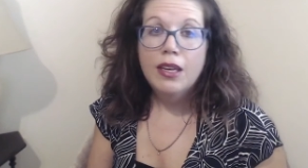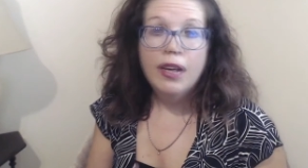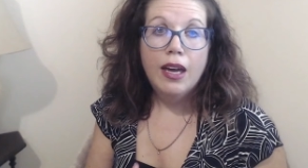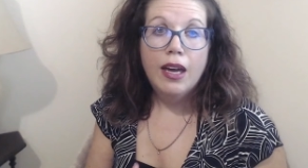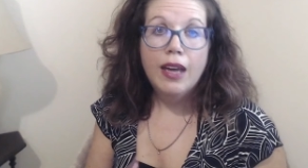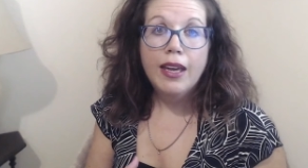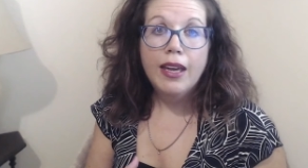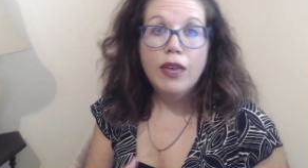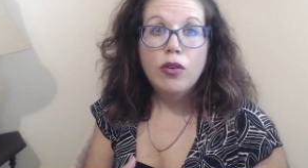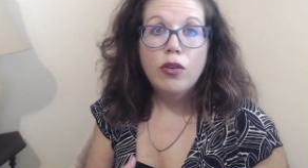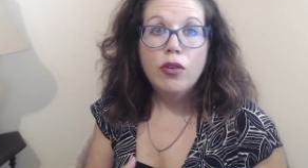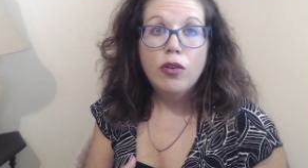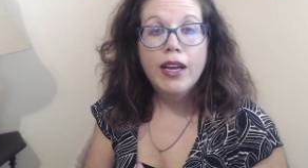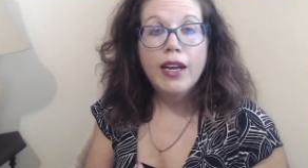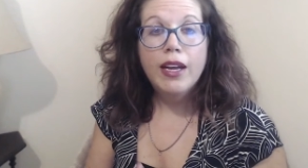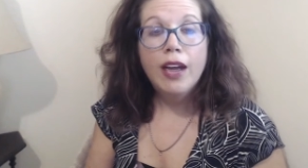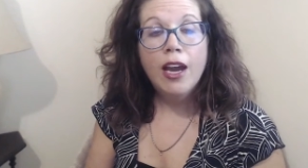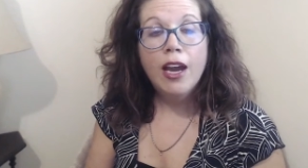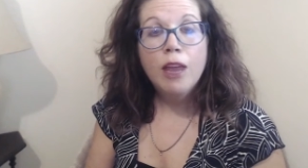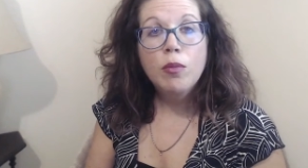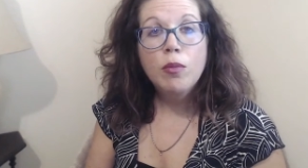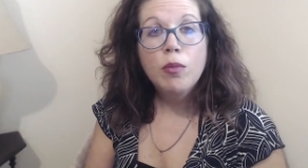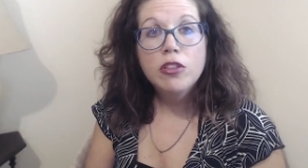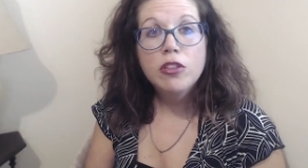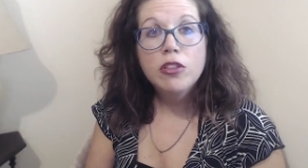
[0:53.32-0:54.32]
account, and
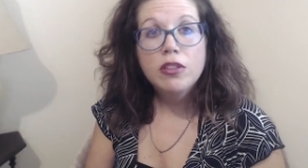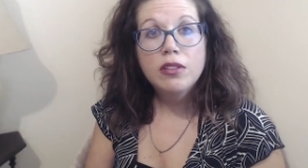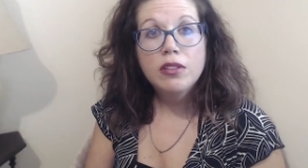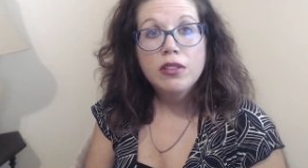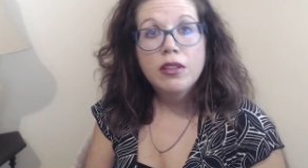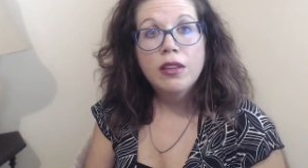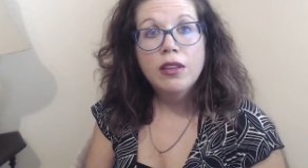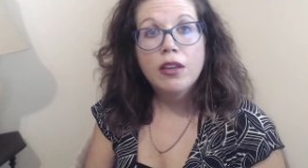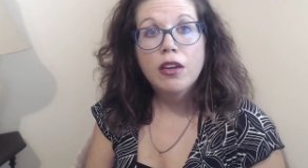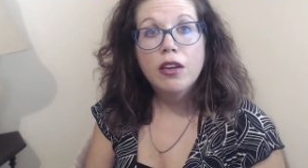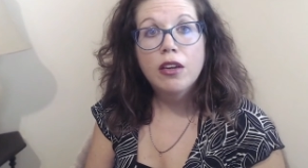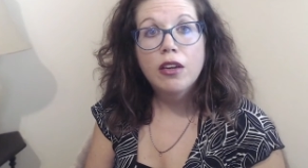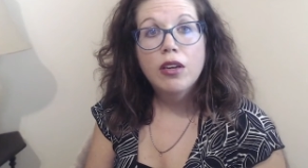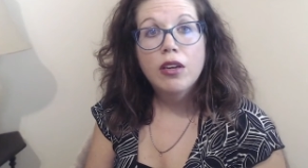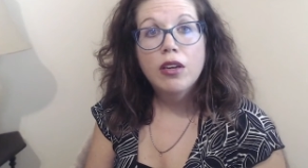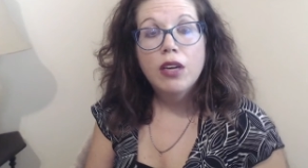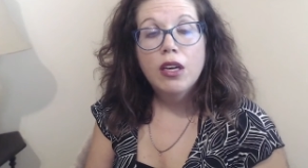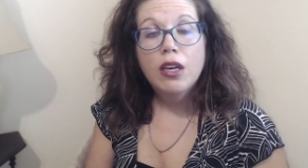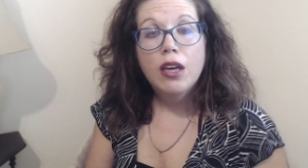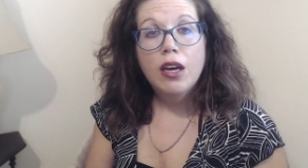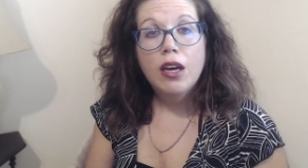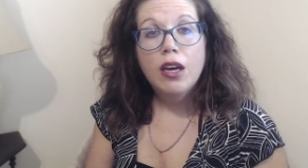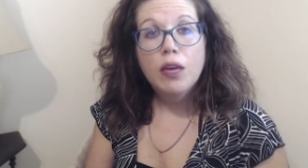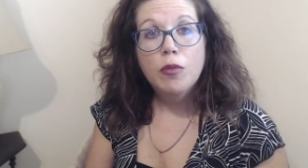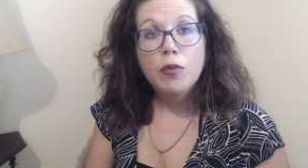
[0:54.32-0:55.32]
how much is in there?
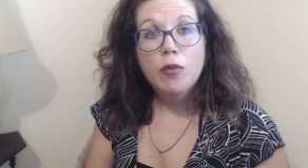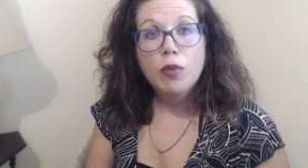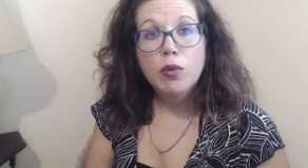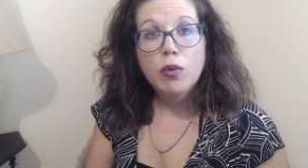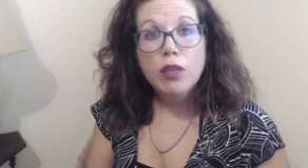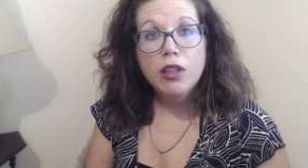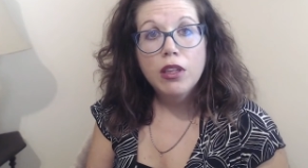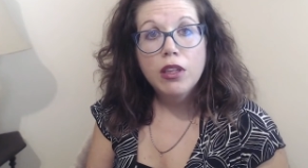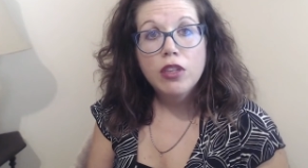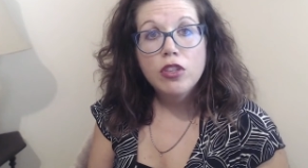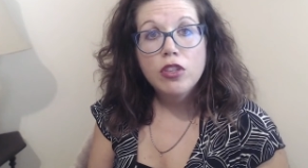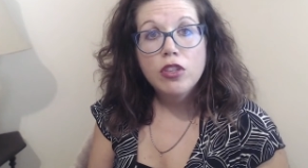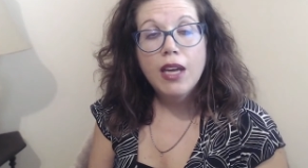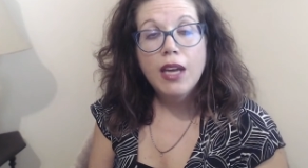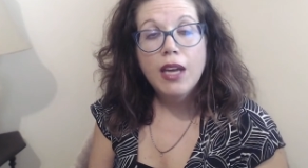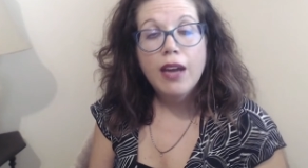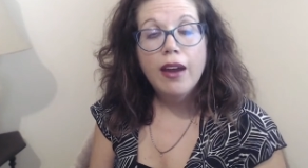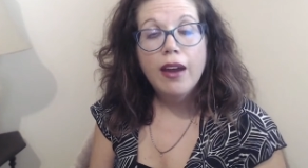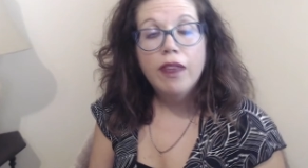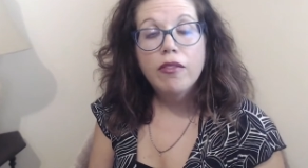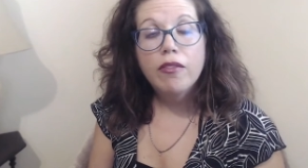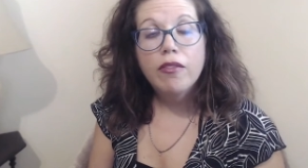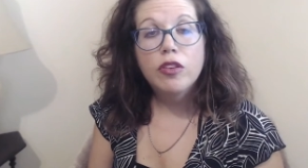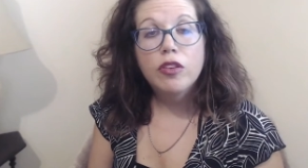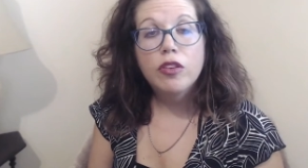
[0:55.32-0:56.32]
Um, you really should
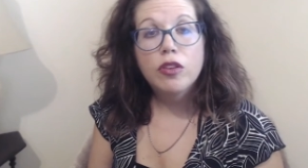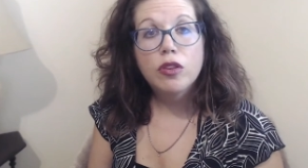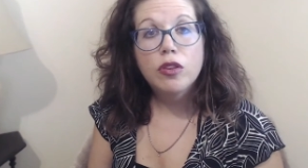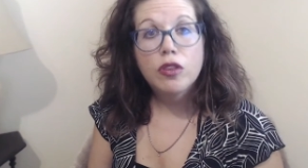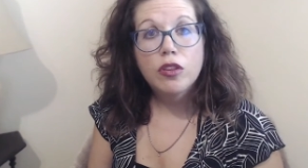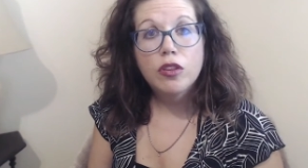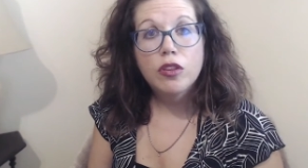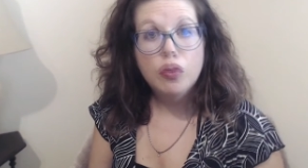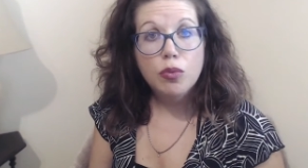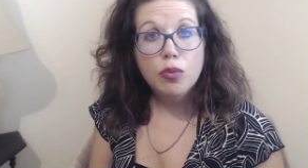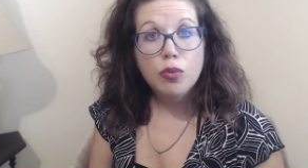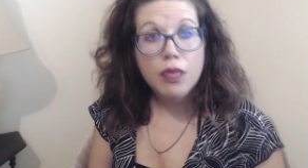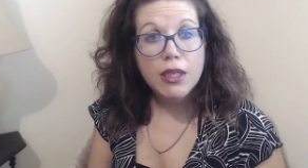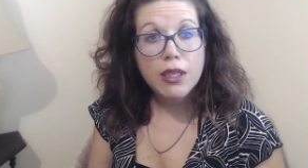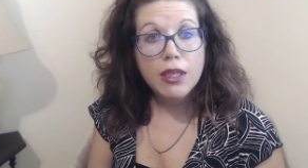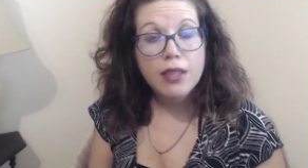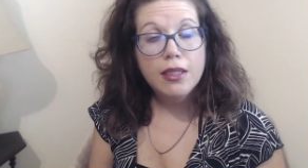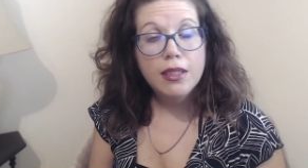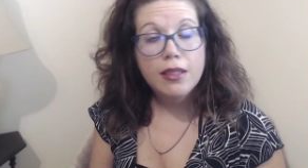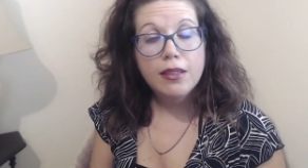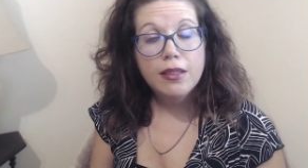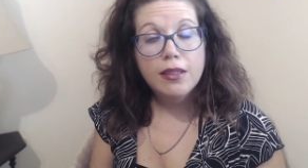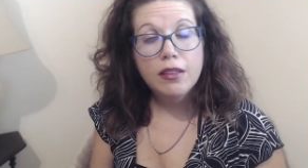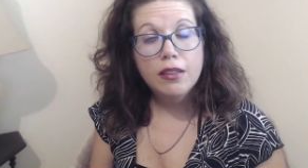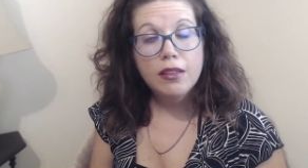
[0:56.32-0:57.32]
have three
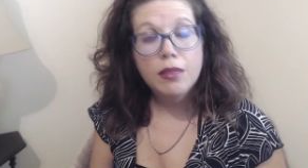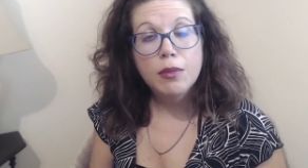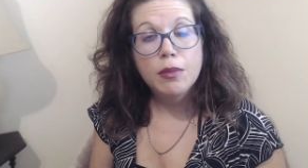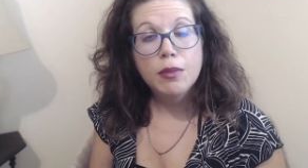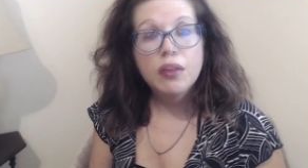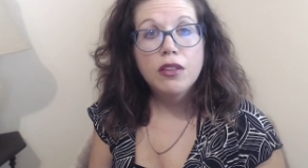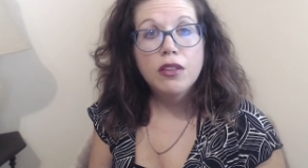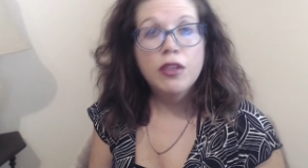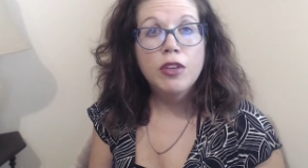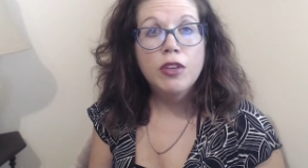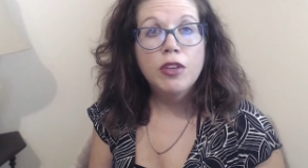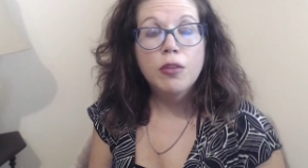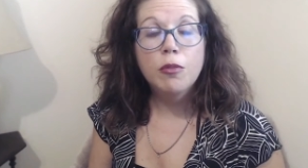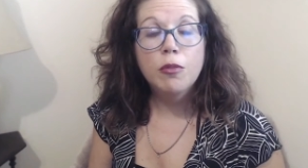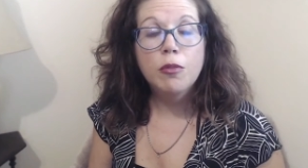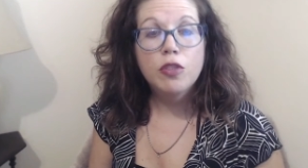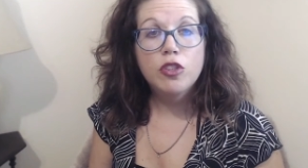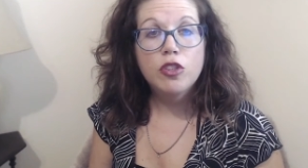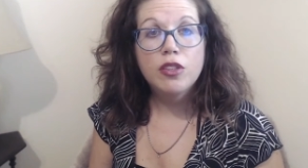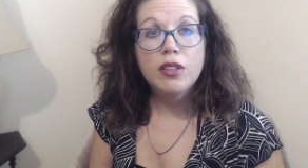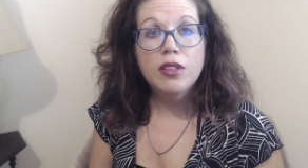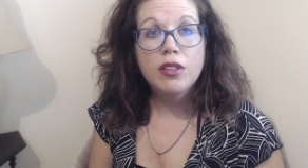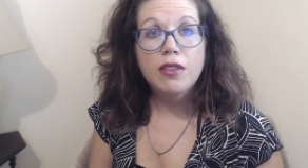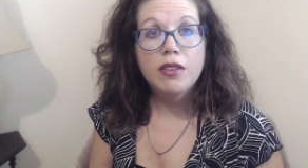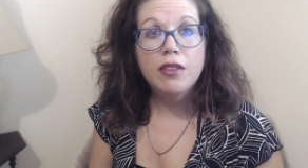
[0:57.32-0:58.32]
to six months of an
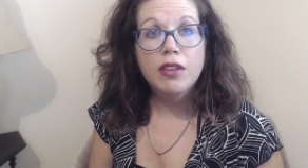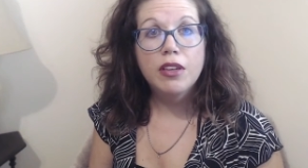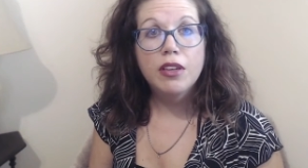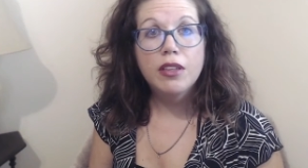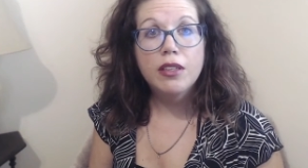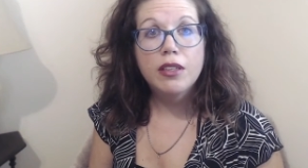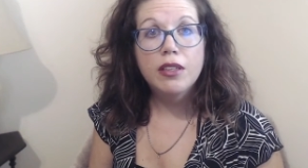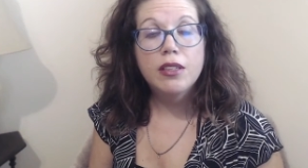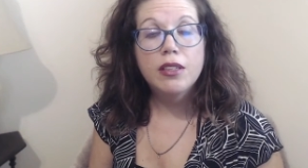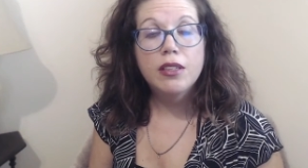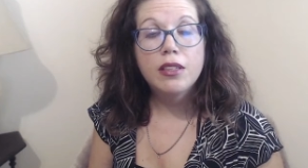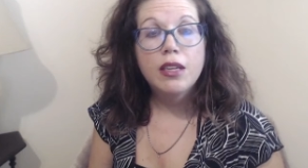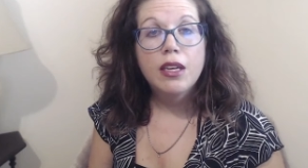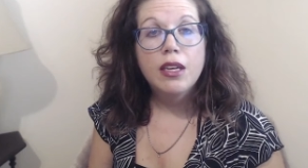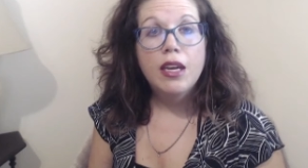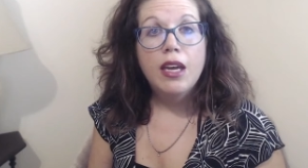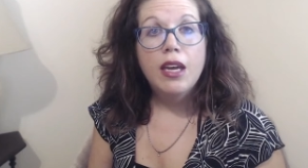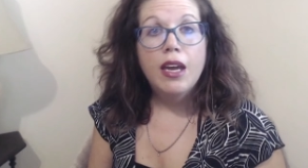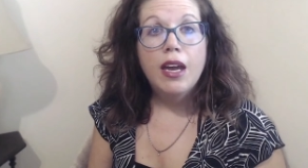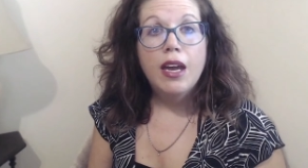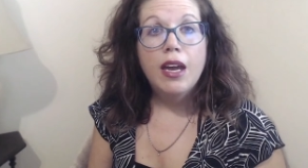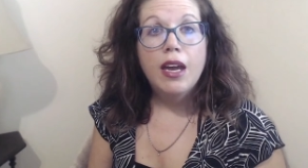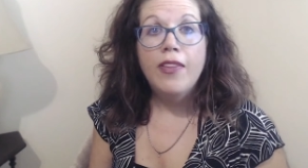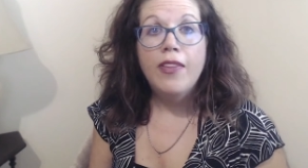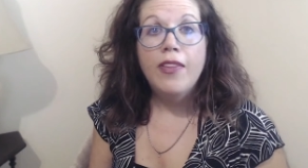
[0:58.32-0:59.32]
emergency fund
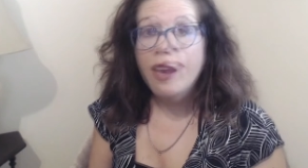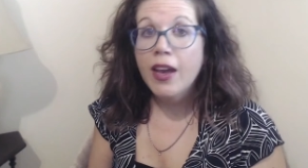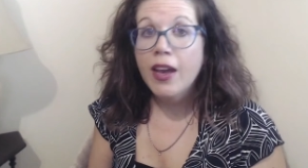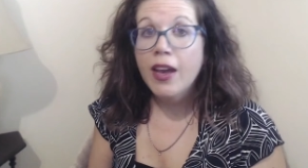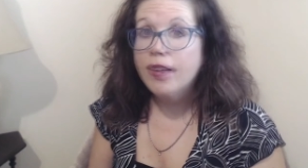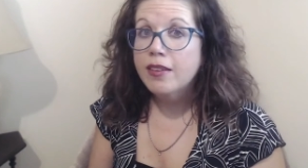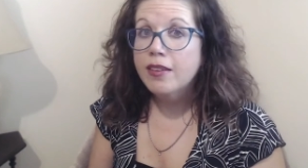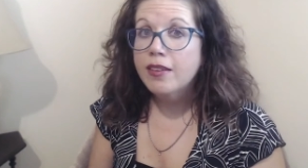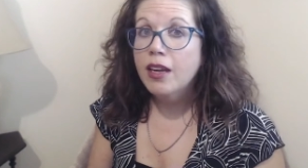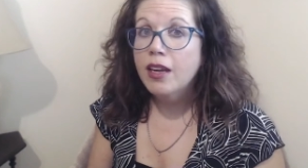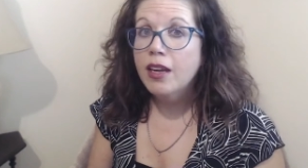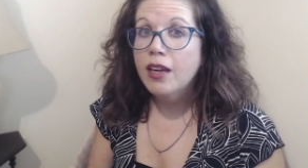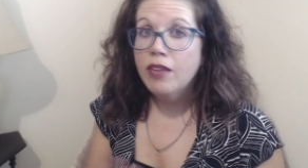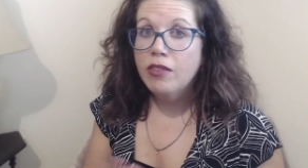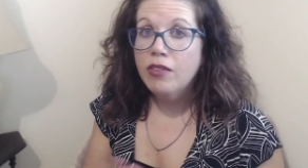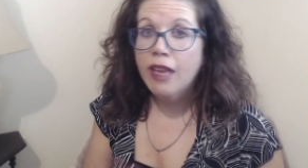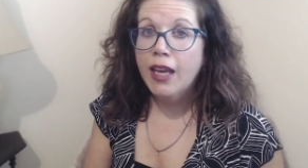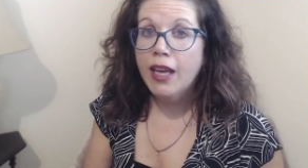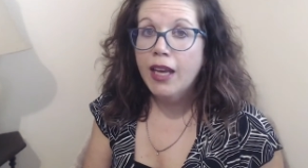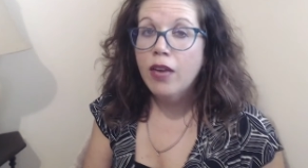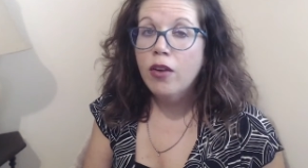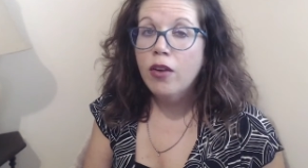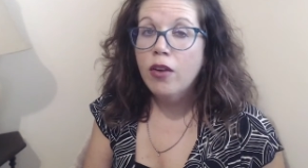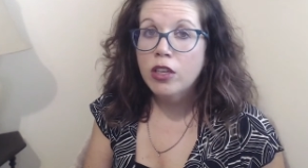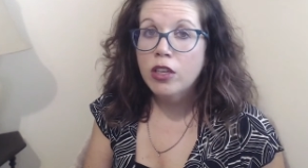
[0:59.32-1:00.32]
and that's not even
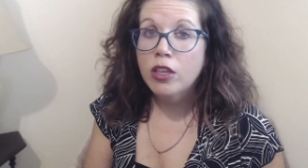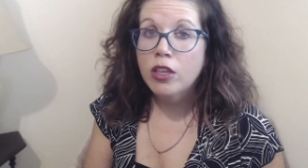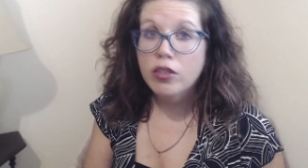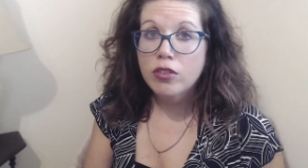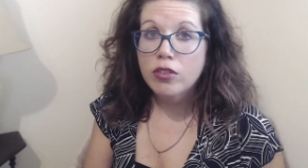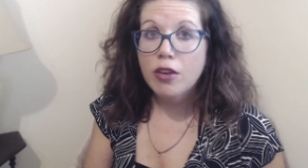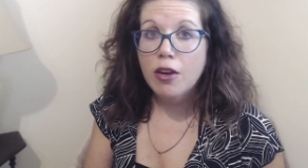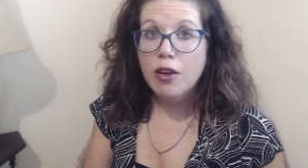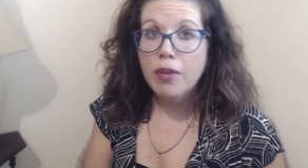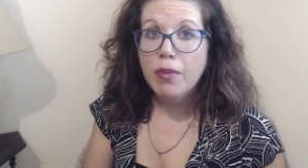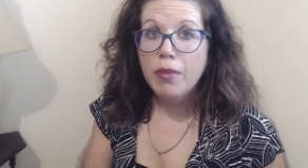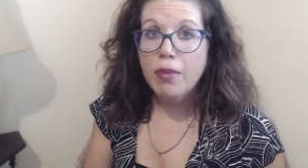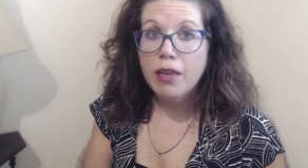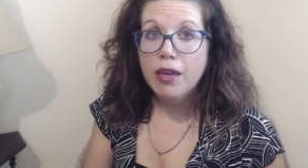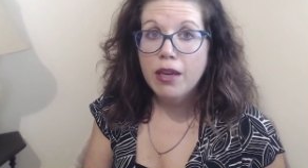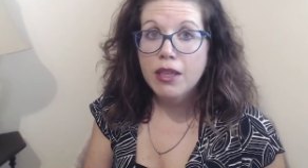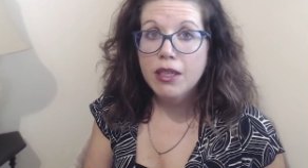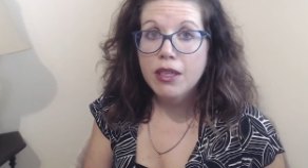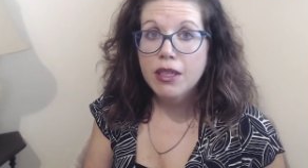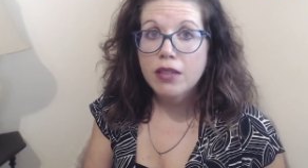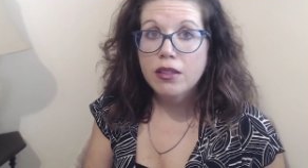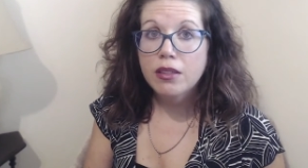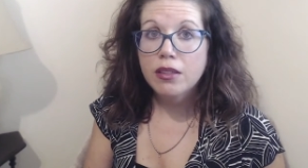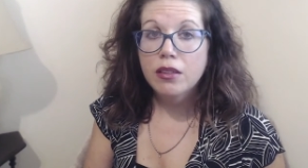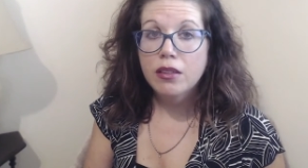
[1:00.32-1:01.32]
counting your down
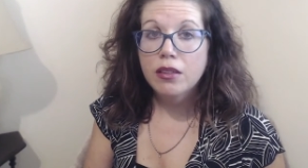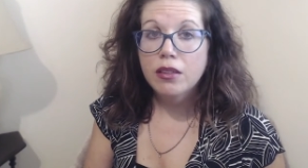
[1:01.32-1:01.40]
payment.